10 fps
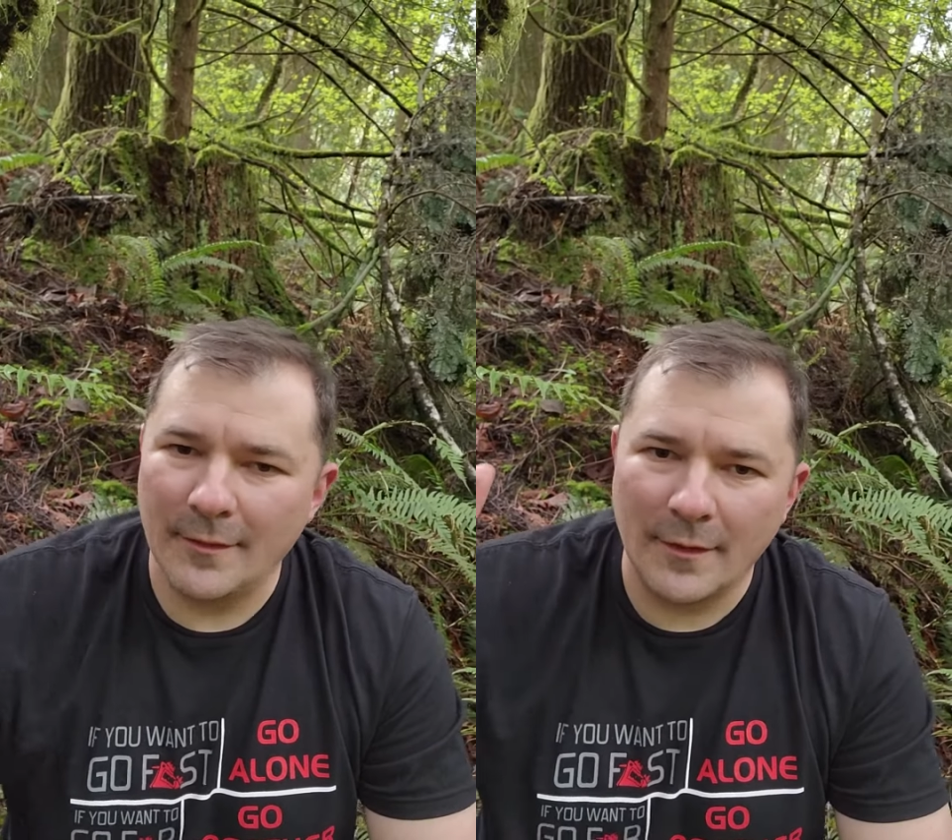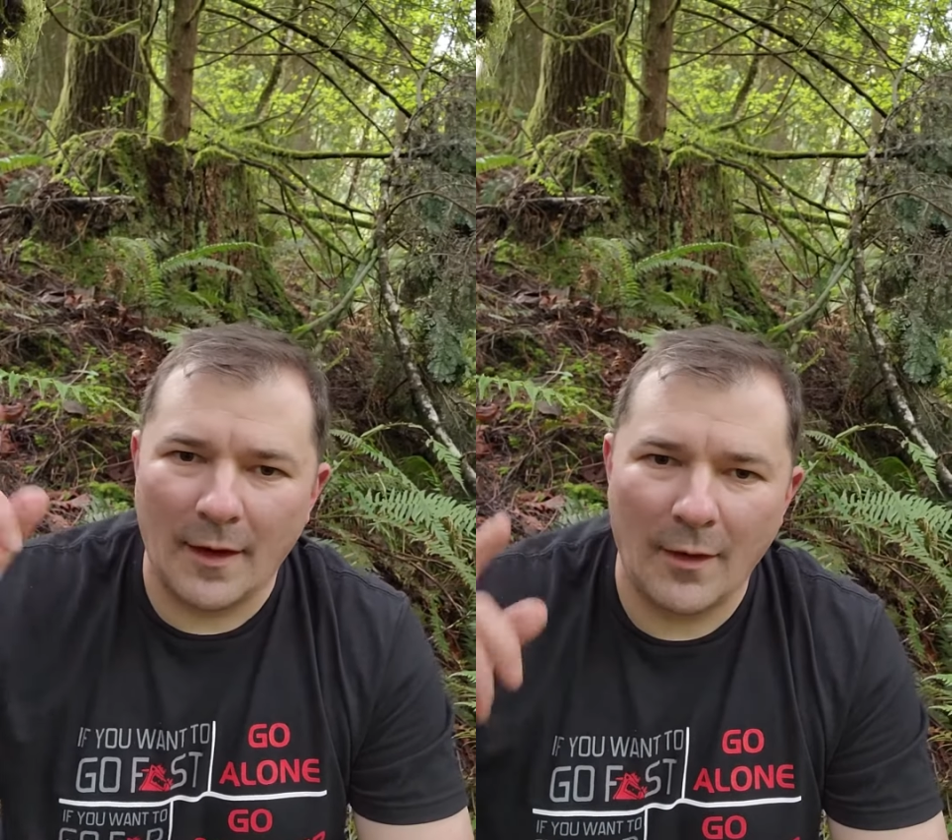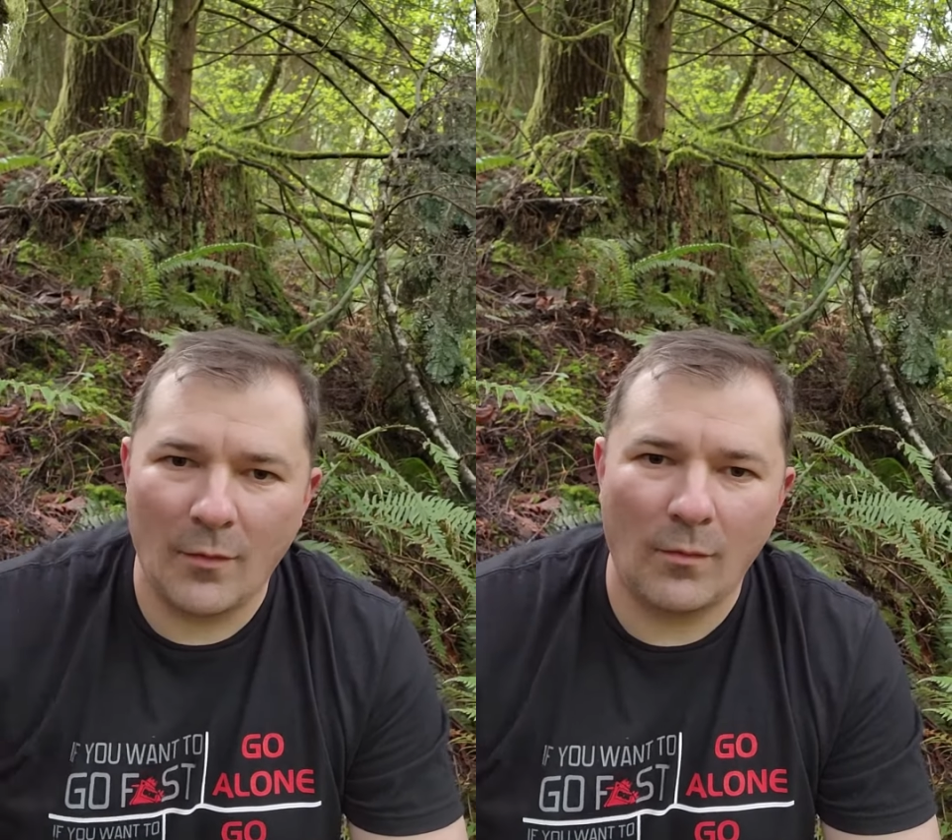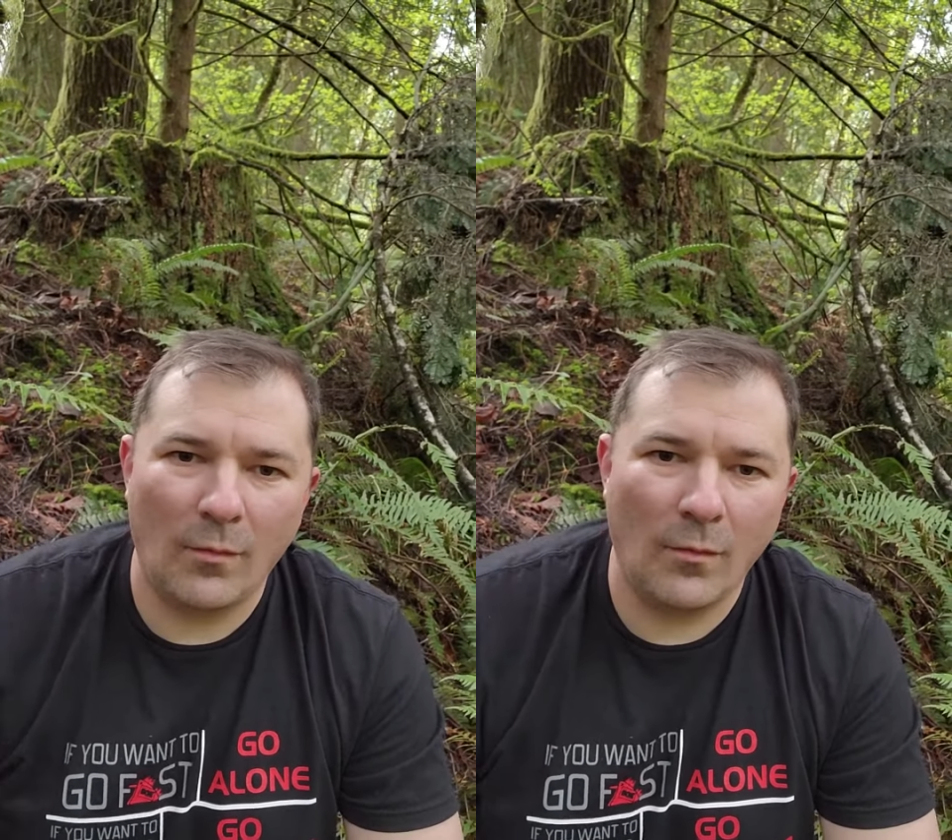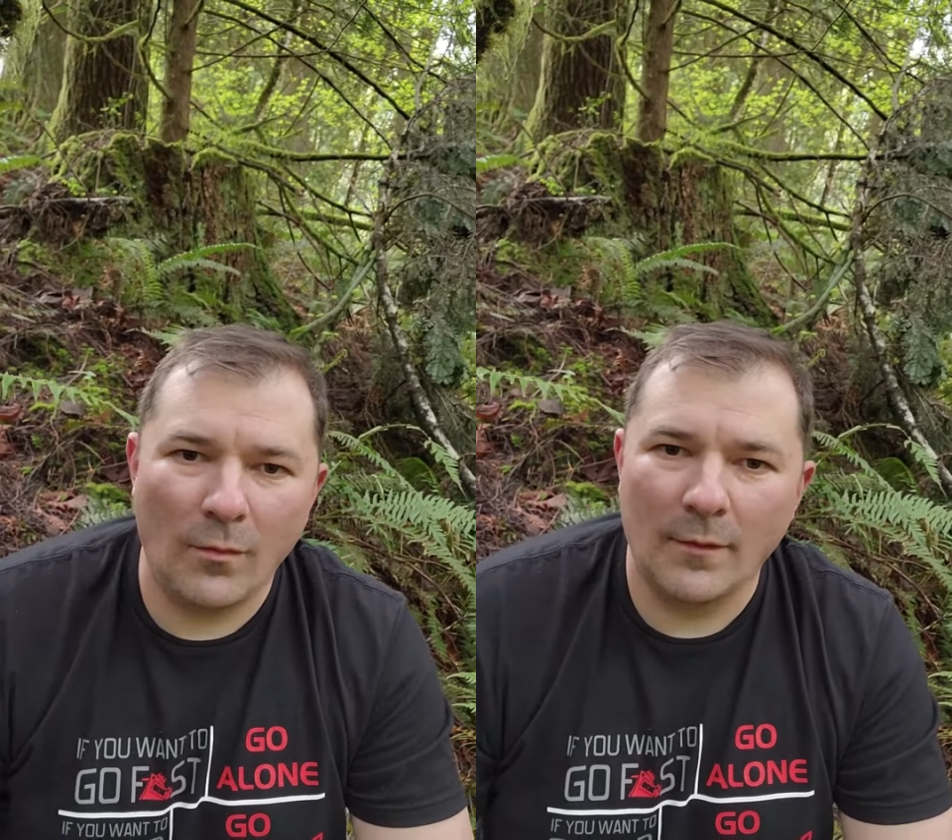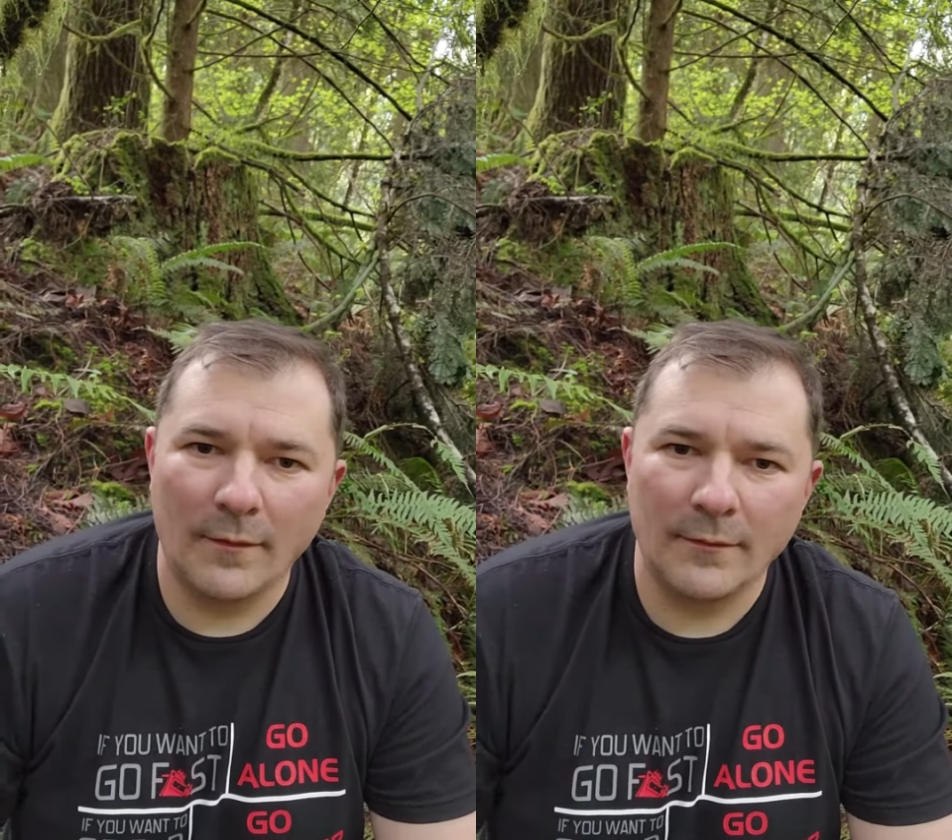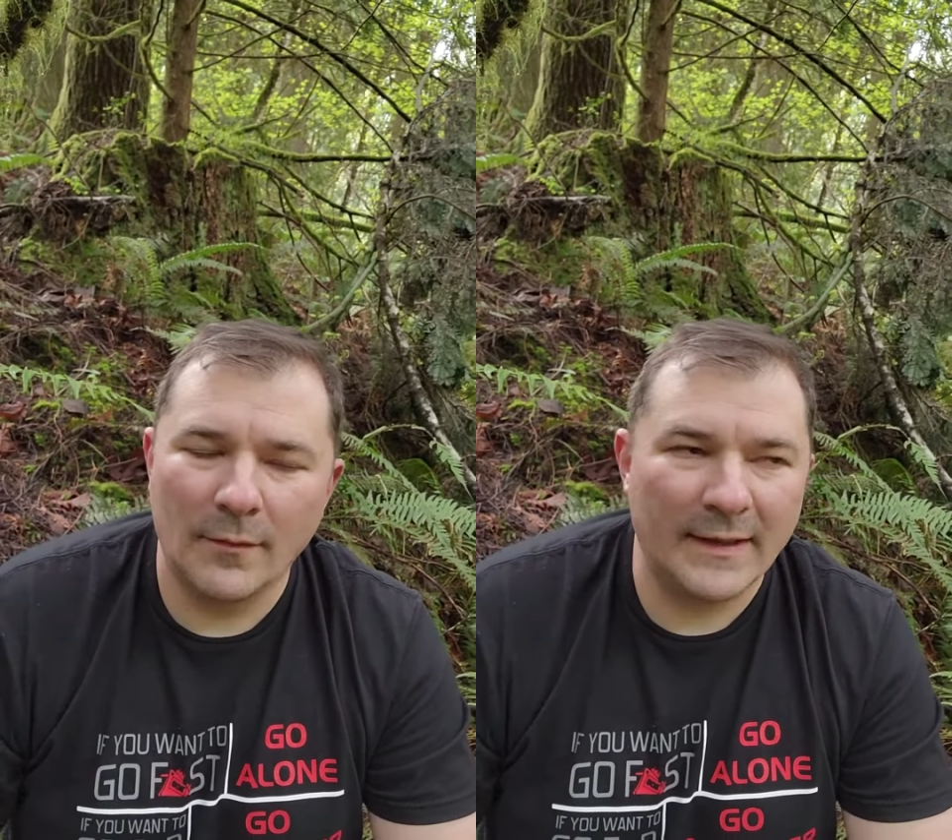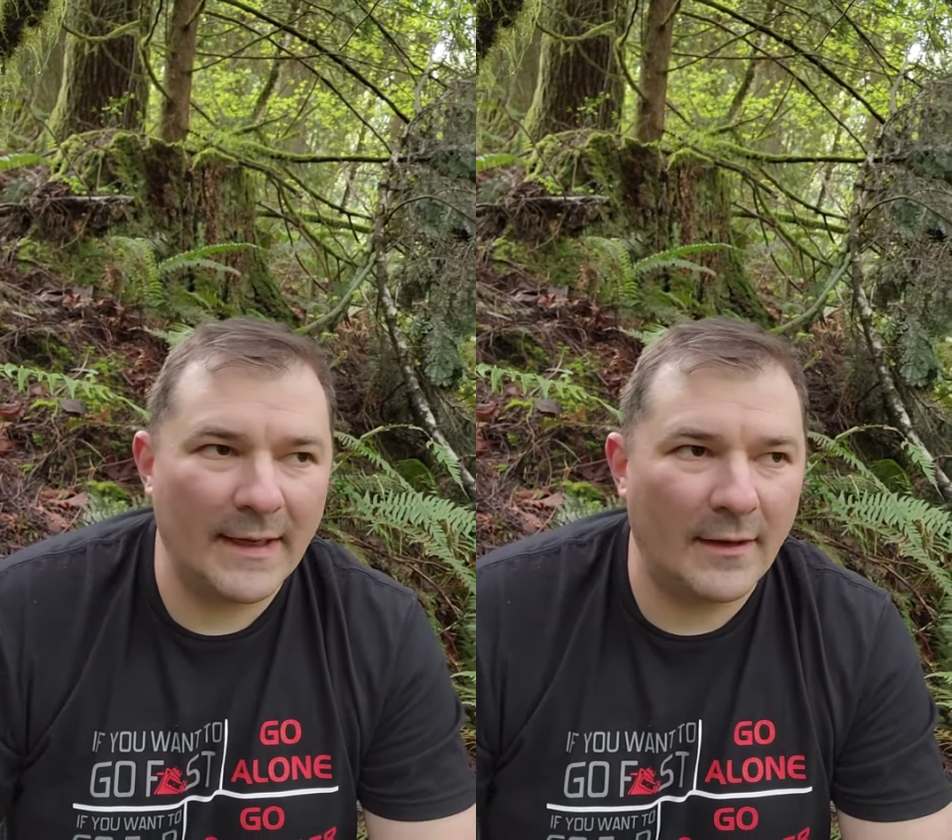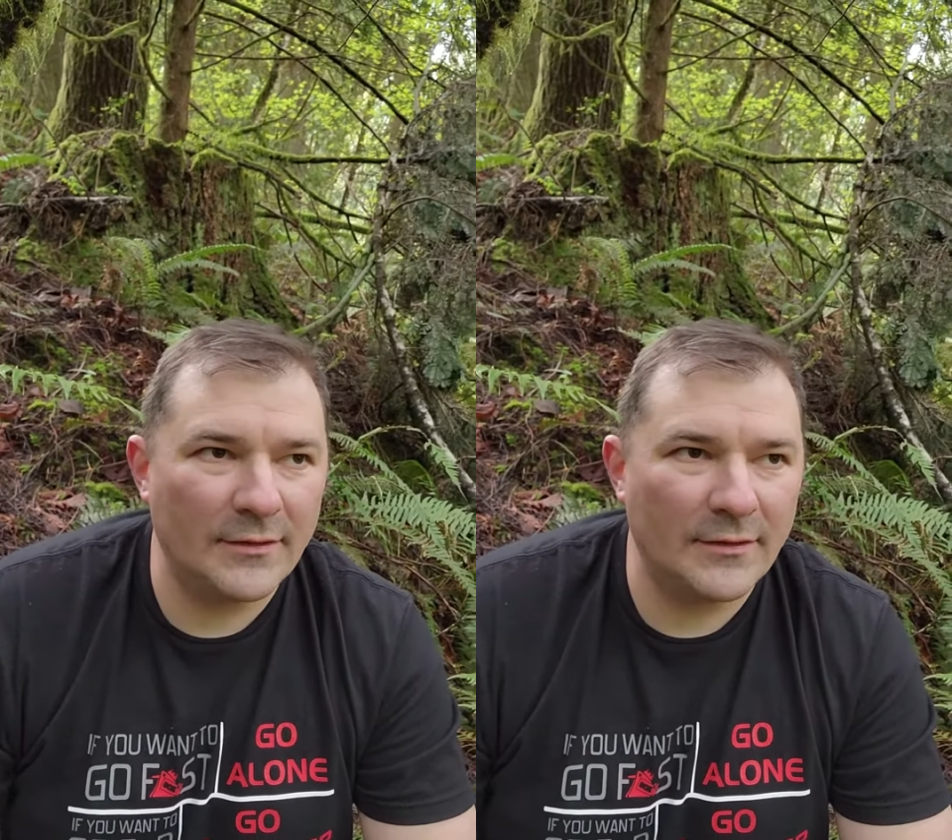went down,